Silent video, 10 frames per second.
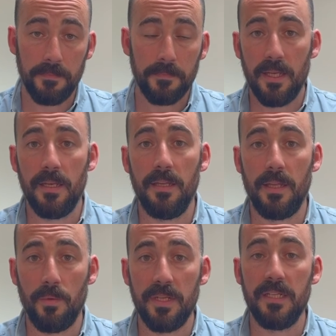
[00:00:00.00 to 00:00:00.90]
then
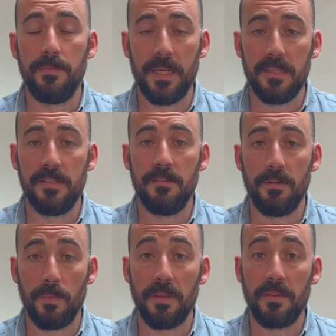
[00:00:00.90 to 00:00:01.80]
they would need to be
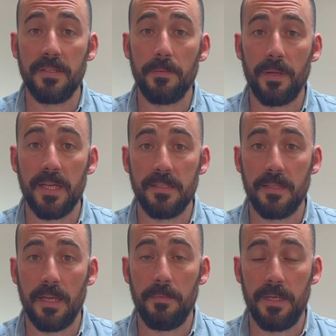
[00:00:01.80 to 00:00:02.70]
considering whether this applies to
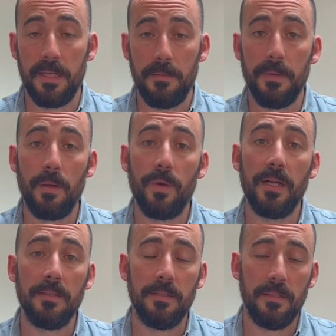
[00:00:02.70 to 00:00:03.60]
them, and it may well.